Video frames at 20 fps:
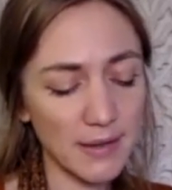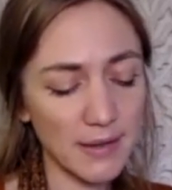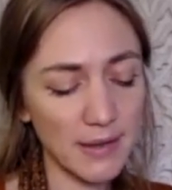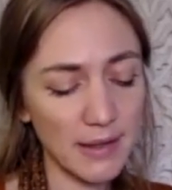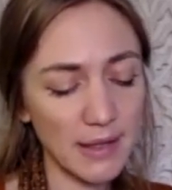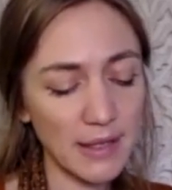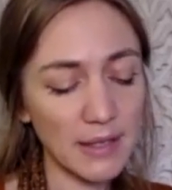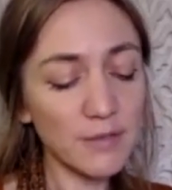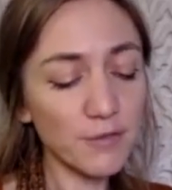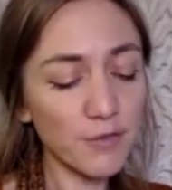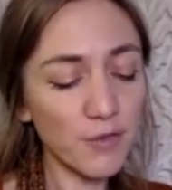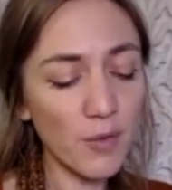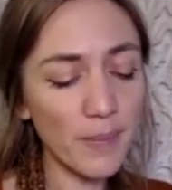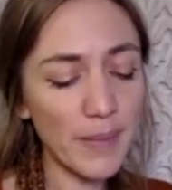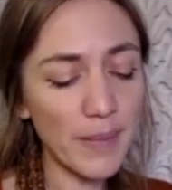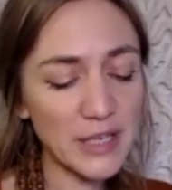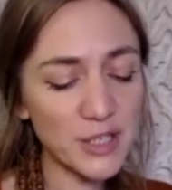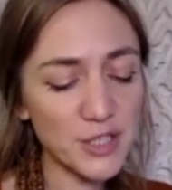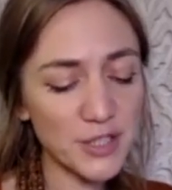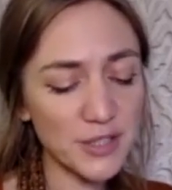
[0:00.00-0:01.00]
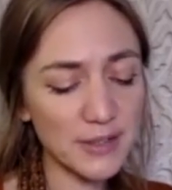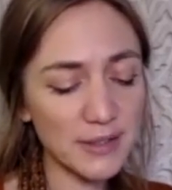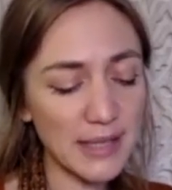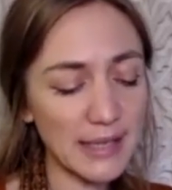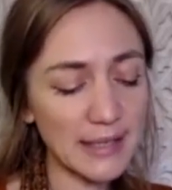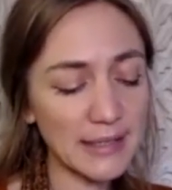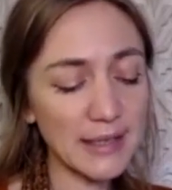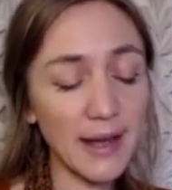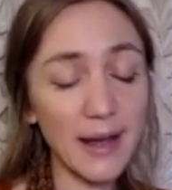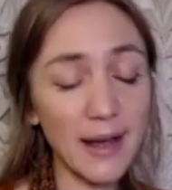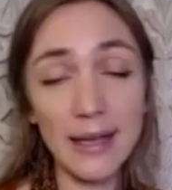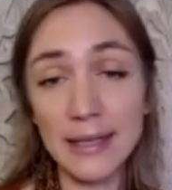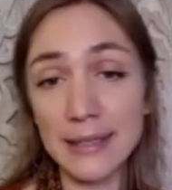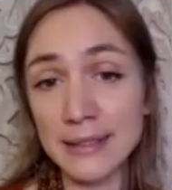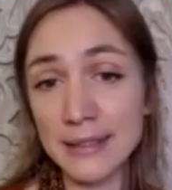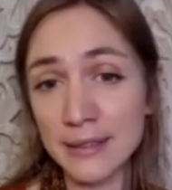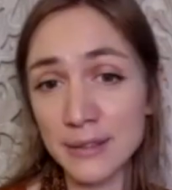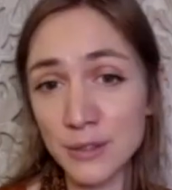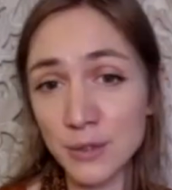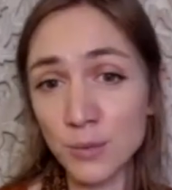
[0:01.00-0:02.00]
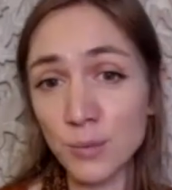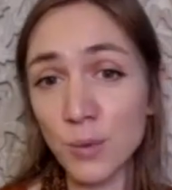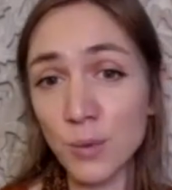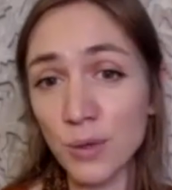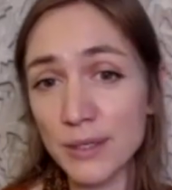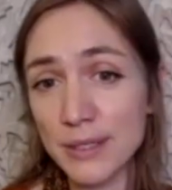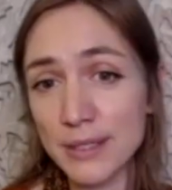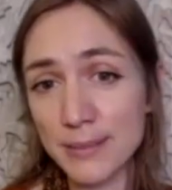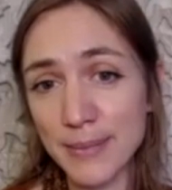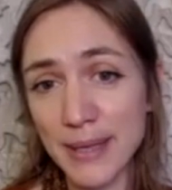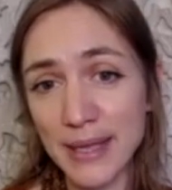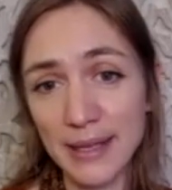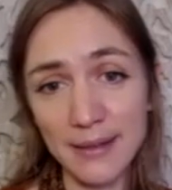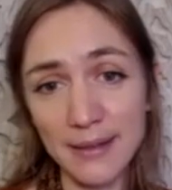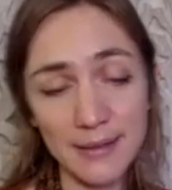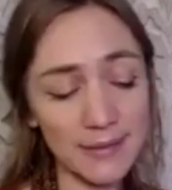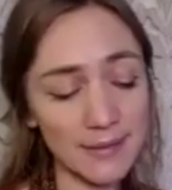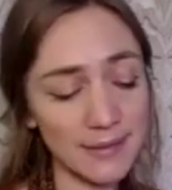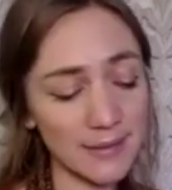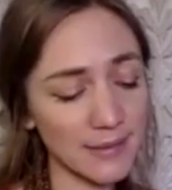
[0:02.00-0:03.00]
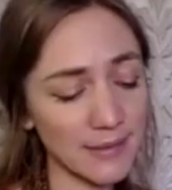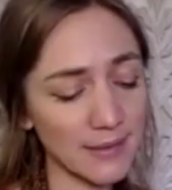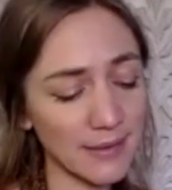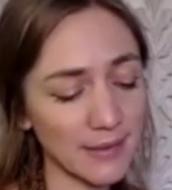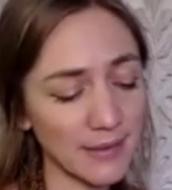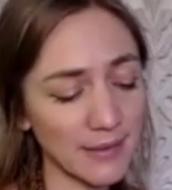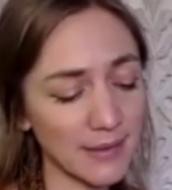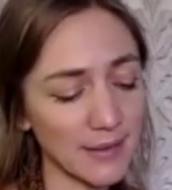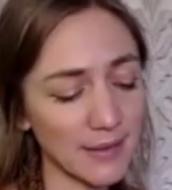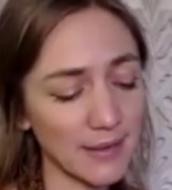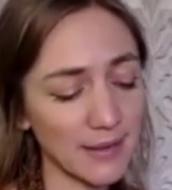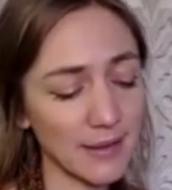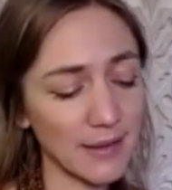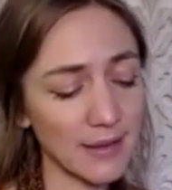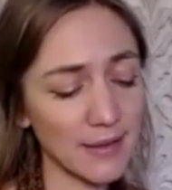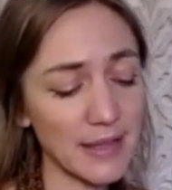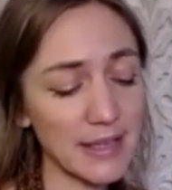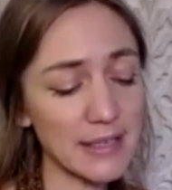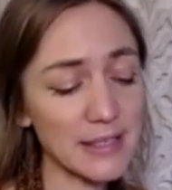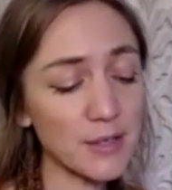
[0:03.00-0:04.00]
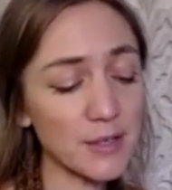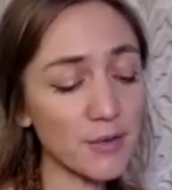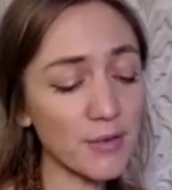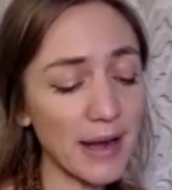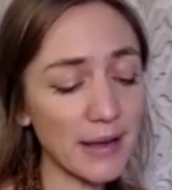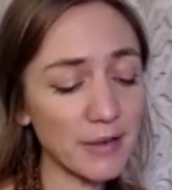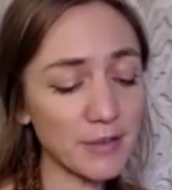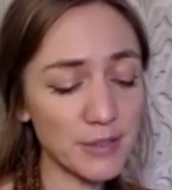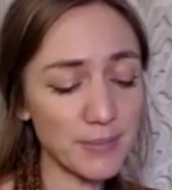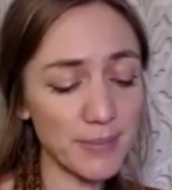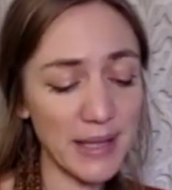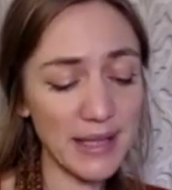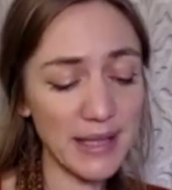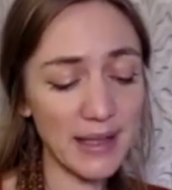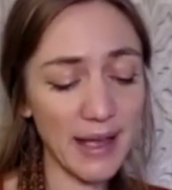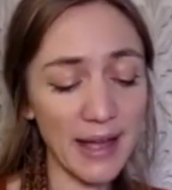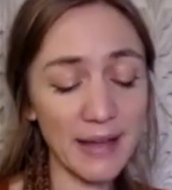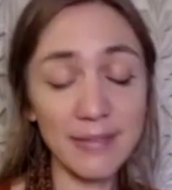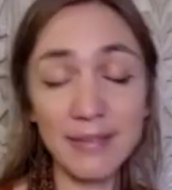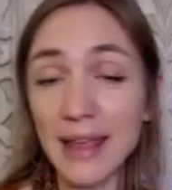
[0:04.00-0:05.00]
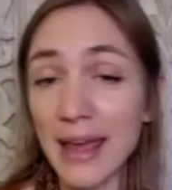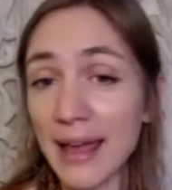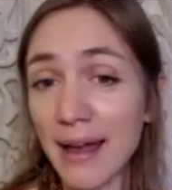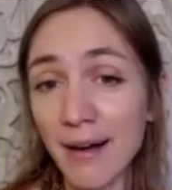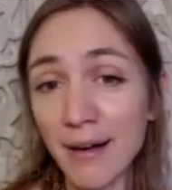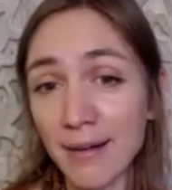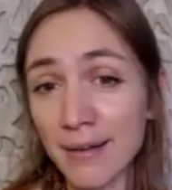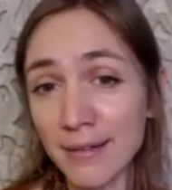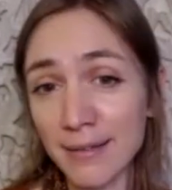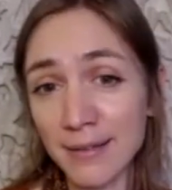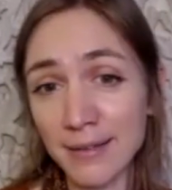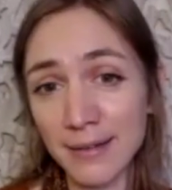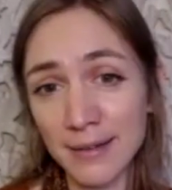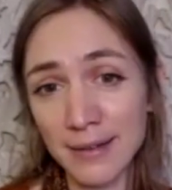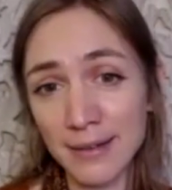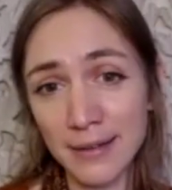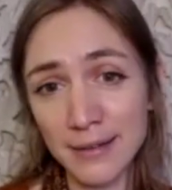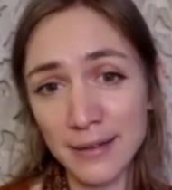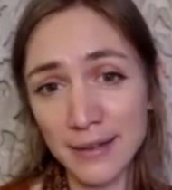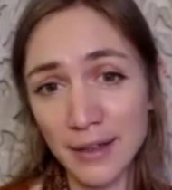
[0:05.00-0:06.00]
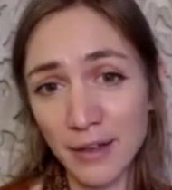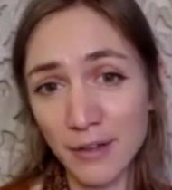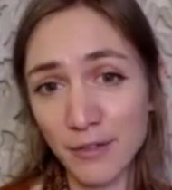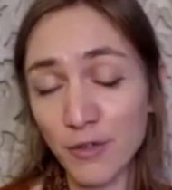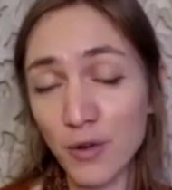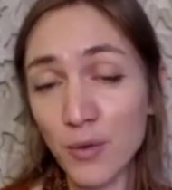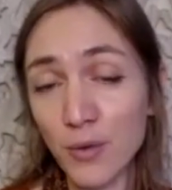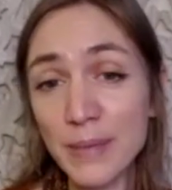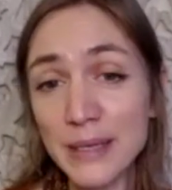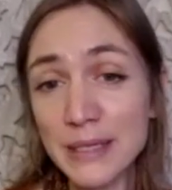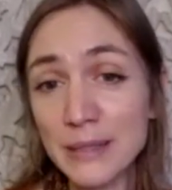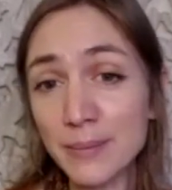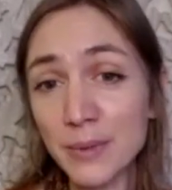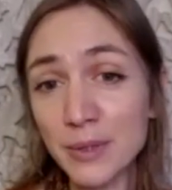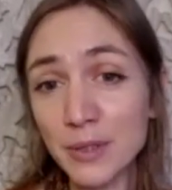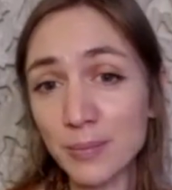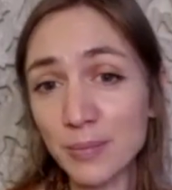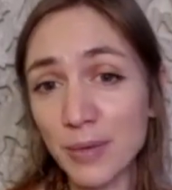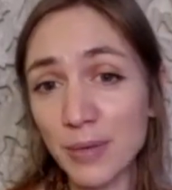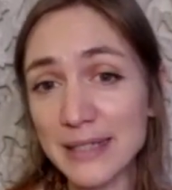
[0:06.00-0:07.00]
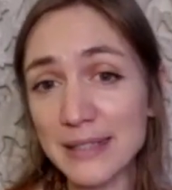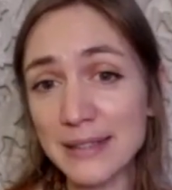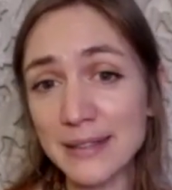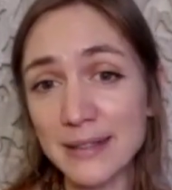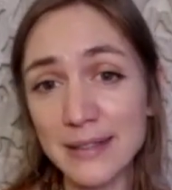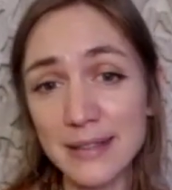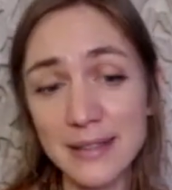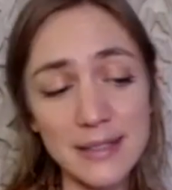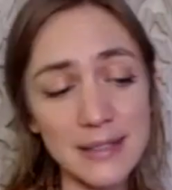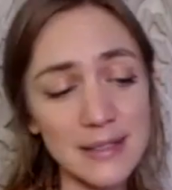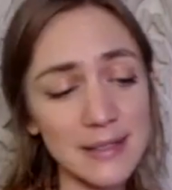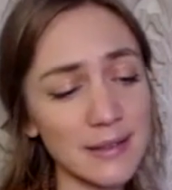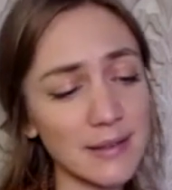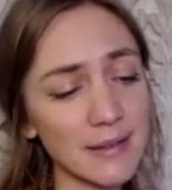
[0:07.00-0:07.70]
In formation, they glide towards me. They surround me, and they are a formidable presence.